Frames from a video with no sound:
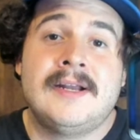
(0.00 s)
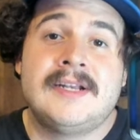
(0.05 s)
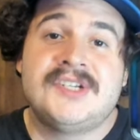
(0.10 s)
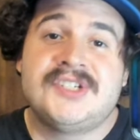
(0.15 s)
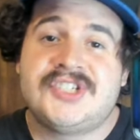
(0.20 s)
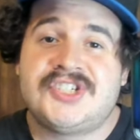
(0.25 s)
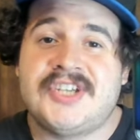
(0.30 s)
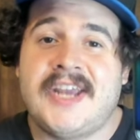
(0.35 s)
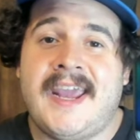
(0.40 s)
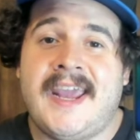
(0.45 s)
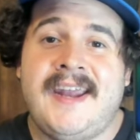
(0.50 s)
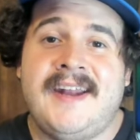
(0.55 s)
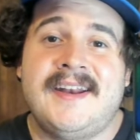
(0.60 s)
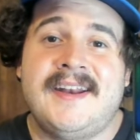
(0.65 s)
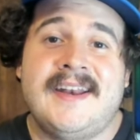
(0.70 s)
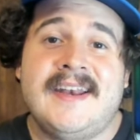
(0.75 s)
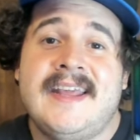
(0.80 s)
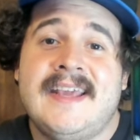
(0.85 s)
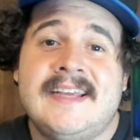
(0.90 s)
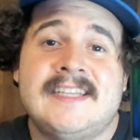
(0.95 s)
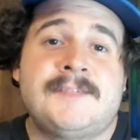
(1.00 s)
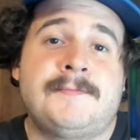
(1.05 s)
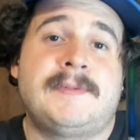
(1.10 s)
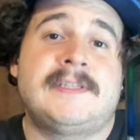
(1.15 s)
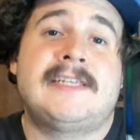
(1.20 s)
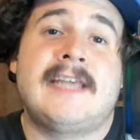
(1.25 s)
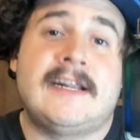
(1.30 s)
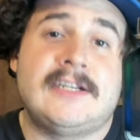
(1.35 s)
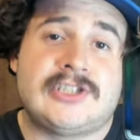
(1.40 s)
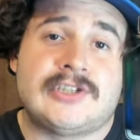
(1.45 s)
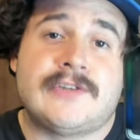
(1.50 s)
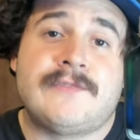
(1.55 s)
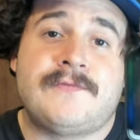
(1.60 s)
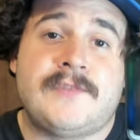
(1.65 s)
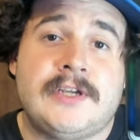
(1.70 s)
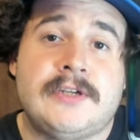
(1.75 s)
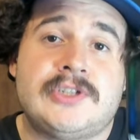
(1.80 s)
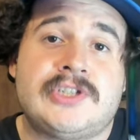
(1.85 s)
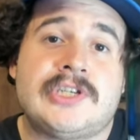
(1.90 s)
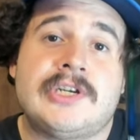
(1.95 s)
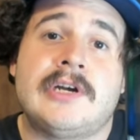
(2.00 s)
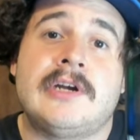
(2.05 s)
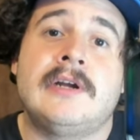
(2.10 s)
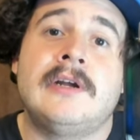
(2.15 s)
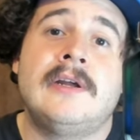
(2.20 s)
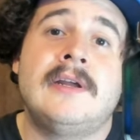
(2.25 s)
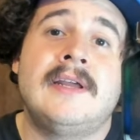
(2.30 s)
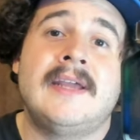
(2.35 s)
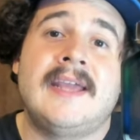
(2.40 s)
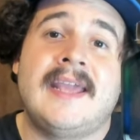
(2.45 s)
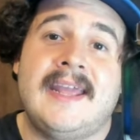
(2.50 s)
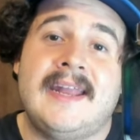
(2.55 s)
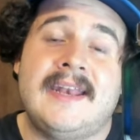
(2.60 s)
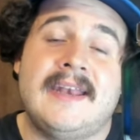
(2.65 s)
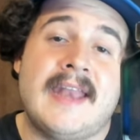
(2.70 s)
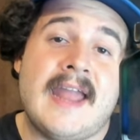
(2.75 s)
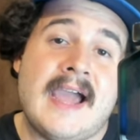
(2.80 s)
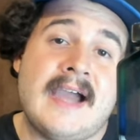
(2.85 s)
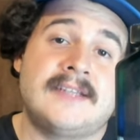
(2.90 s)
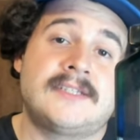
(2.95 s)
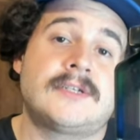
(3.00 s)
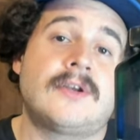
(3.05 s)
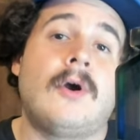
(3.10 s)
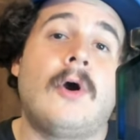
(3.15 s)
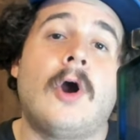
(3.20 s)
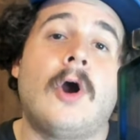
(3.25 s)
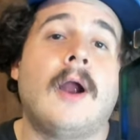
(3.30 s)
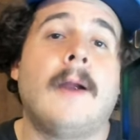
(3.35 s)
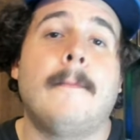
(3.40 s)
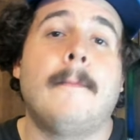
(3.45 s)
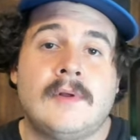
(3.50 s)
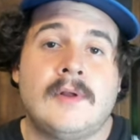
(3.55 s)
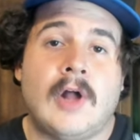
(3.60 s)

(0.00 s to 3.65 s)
Shane and his potential future in NASCAR.